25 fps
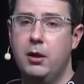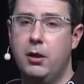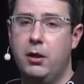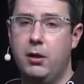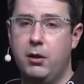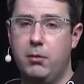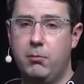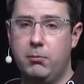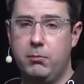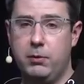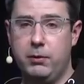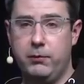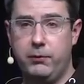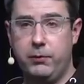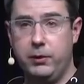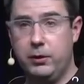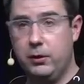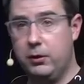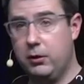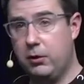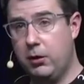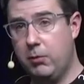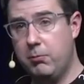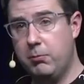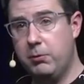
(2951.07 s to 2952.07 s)
Um, I think
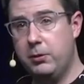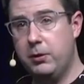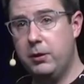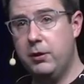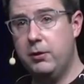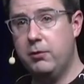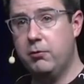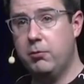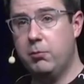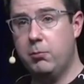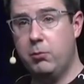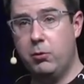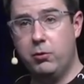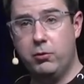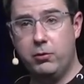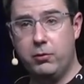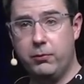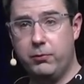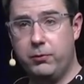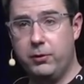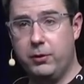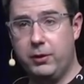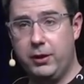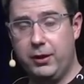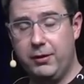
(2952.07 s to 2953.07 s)
the companies or most
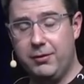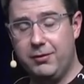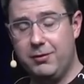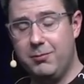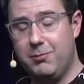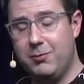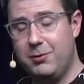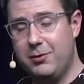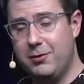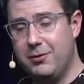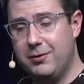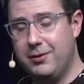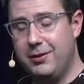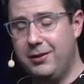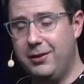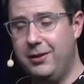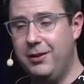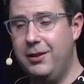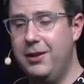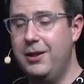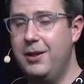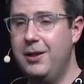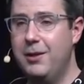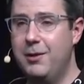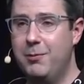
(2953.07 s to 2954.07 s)
of the customers
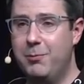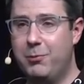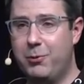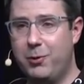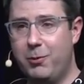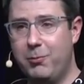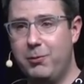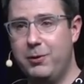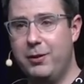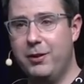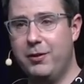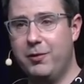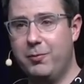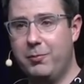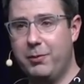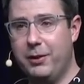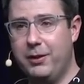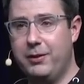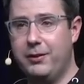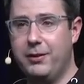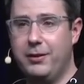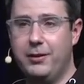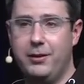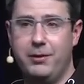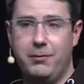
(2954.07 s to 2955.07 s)
there probably
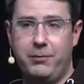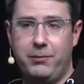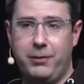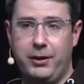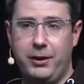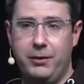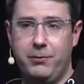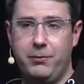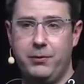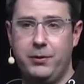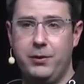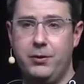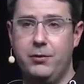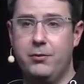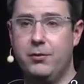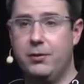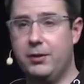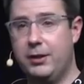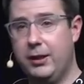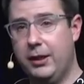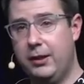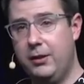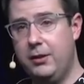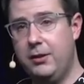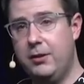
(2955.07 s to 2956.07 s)
expect that in five years or
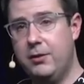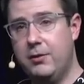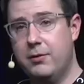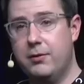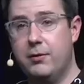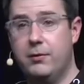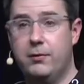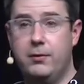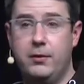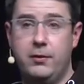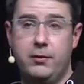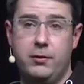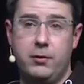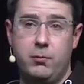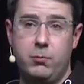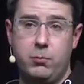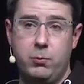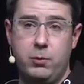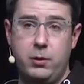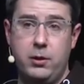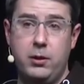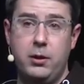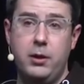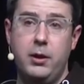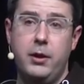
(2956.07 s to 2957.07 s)
10 years, the system
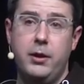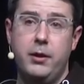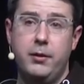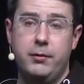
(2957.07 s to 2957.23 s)
will,